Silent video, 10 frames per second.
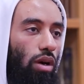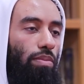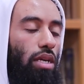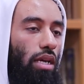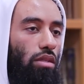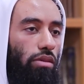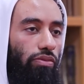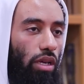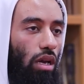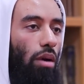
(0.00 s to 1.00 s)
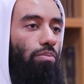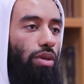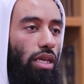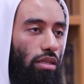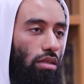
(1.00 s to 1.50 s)
I began to feel
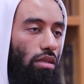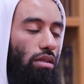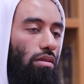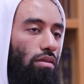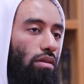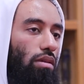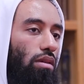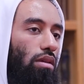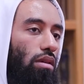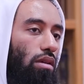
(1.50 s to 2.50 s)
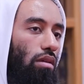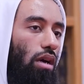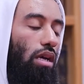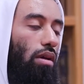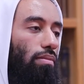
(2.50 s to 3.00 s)
upbeat,
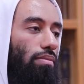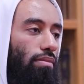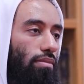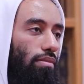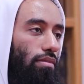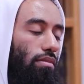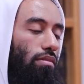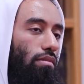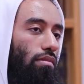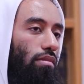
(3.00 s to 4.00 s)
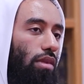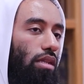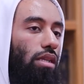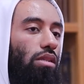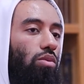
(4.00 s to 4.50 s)
right?
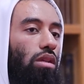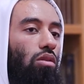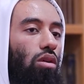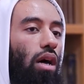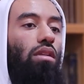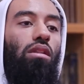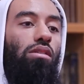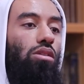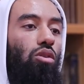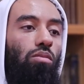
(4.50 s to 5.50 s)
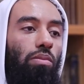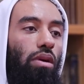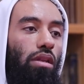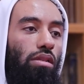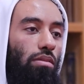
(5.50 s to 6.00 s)
This is what the Quran does to you, my
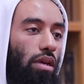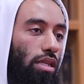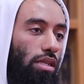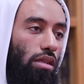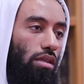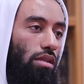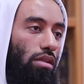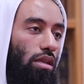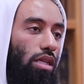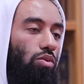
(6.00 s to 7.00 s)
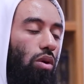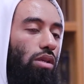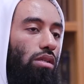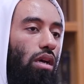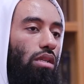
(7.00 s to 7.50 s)
brothers and my sisters. That's why
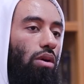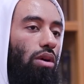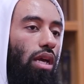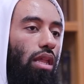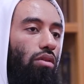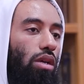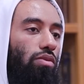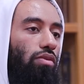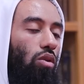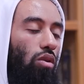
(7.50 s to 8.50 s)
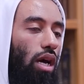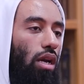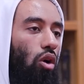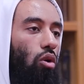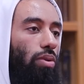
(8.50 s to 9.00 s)
we start our gatherings of the
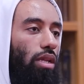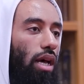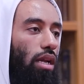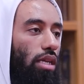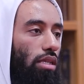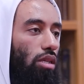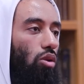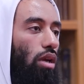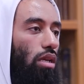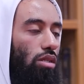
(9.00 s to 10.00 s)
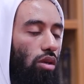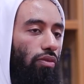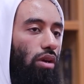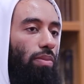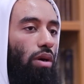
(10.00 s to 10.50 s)
Quran, hoping that at least you know it can
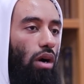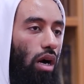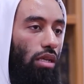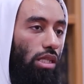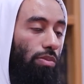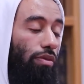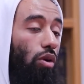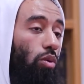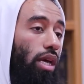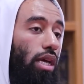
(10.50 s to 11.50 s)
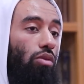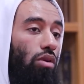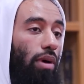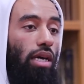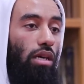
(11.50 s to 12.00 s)
soften up our hearts before we hear the
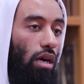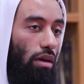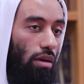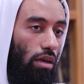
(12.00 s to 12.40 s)
reminder.